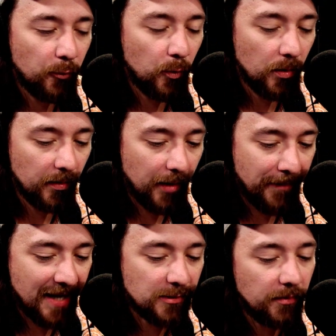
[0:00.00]
for
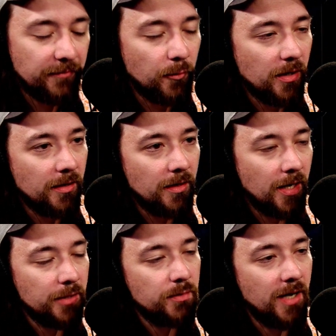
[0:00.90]
about twenty four
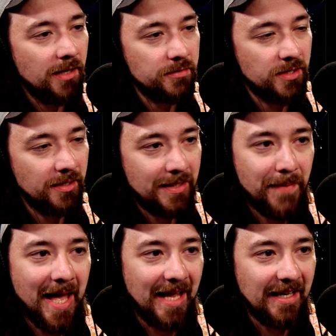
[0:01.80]
hundred dollars on
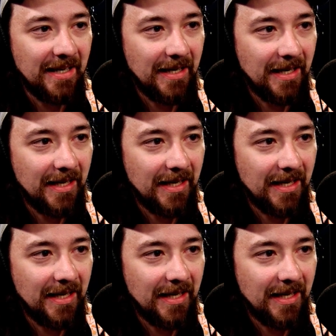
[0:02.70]
eBay.